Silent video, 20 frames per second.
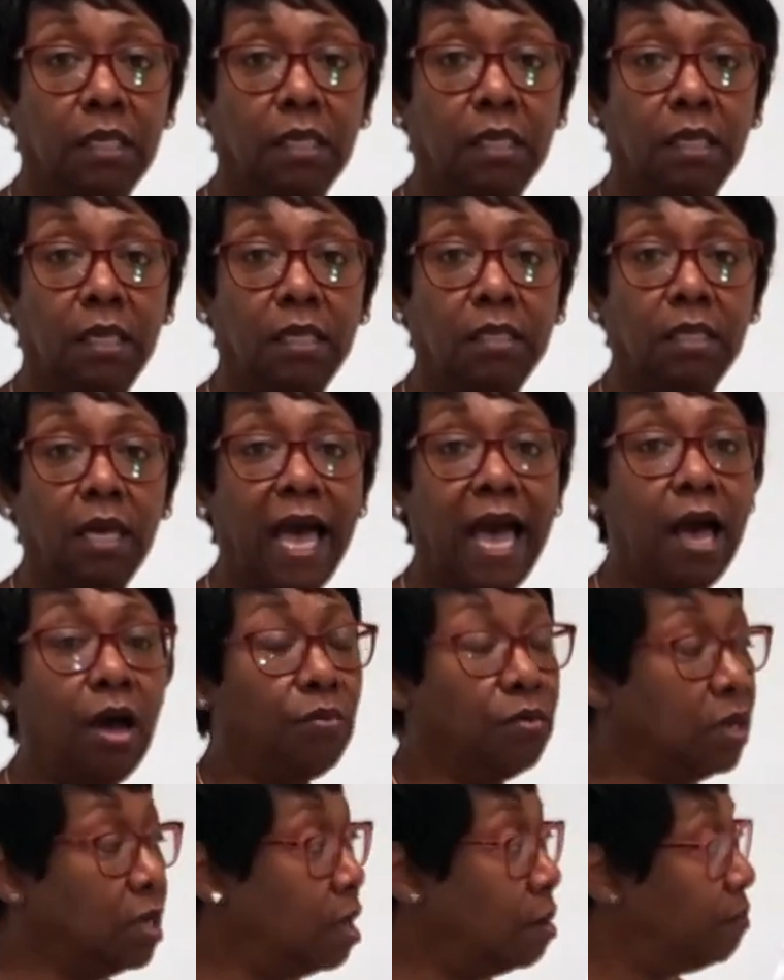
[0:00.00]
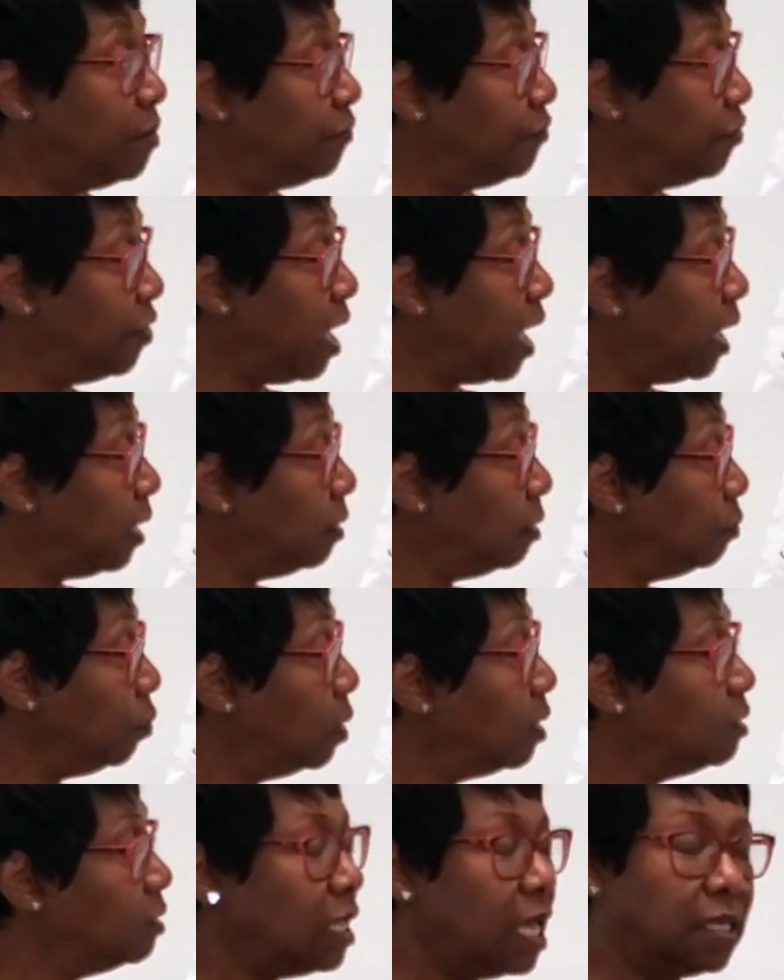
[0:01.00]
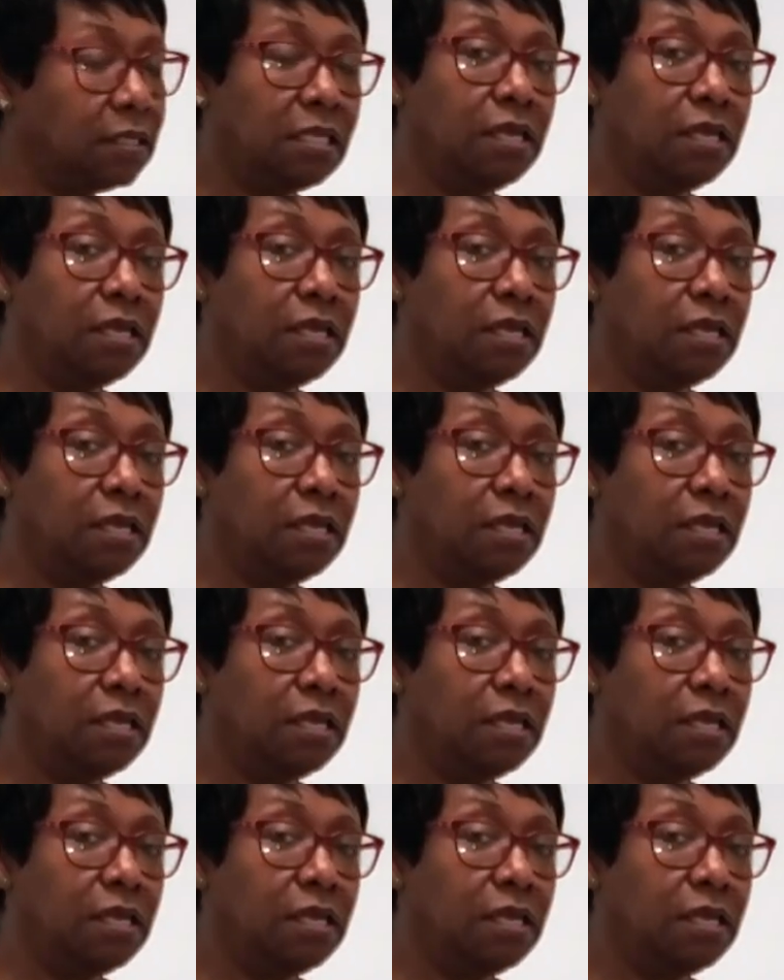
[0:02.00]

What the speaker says: And the outcome of that was I